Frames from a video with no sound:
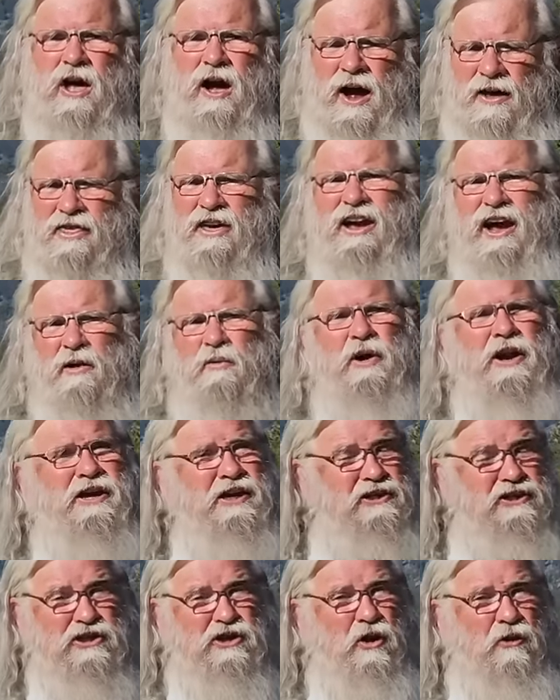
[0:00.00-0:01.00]
I think I want to
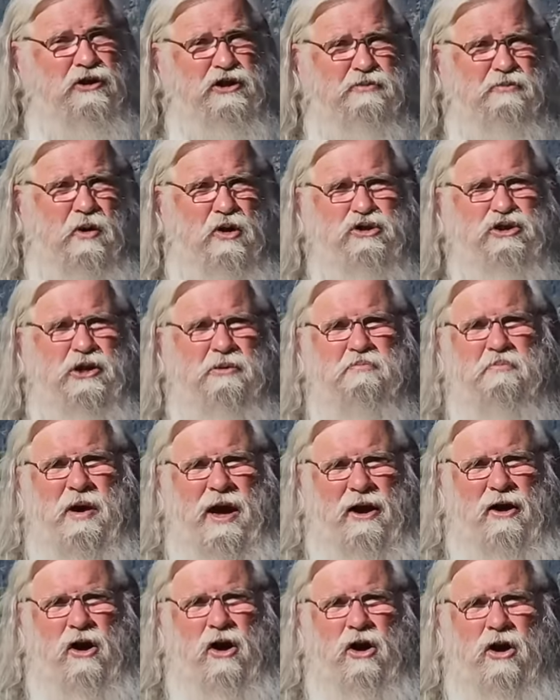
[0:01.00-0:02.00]
get to know this person
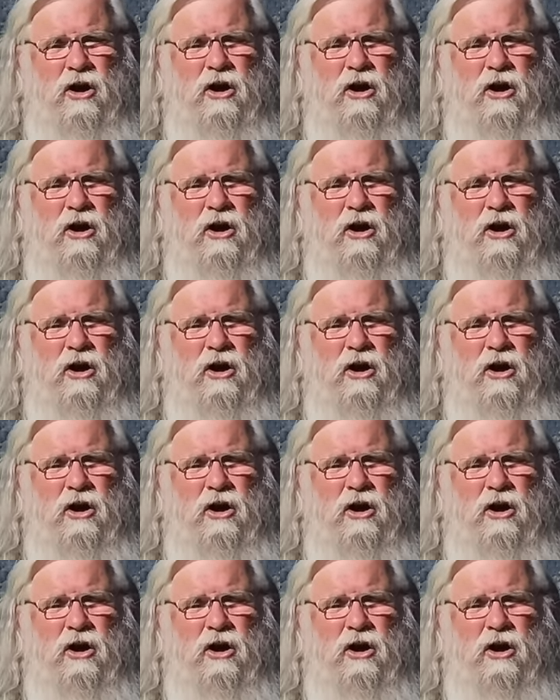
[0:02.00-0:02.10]
better.